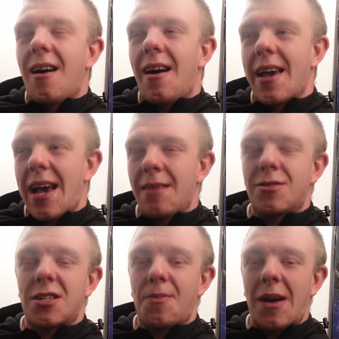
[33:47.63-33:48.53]
I am
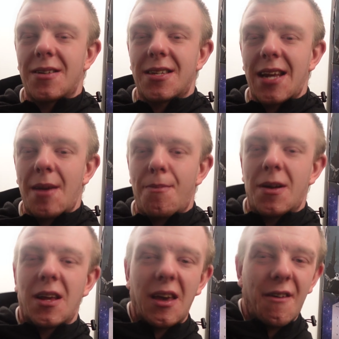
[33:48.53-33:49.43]
just about to take
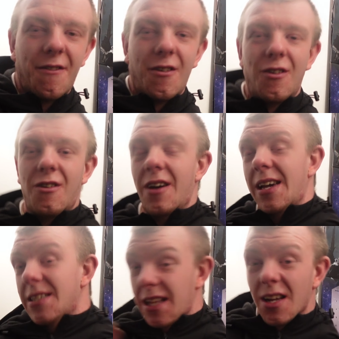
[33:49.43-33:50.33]
Buddy for
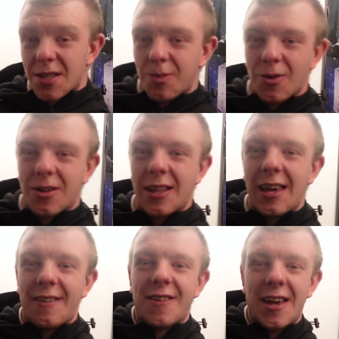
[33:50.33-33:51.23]
his last walk of the
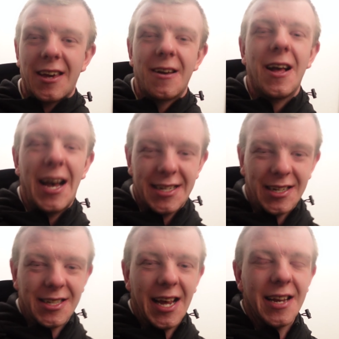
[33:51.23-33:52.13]
evening, as I
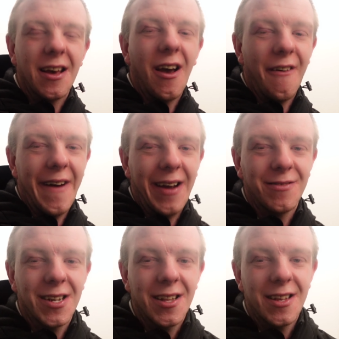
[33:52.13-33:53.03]
said,
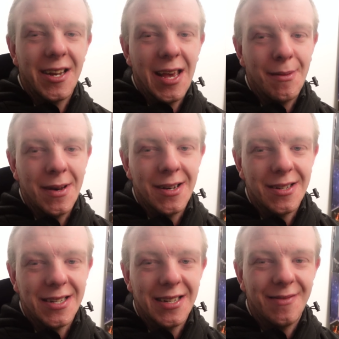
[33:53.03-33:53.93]
around the
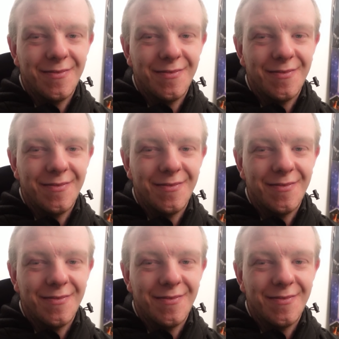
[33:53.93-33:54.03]
neighbourhood.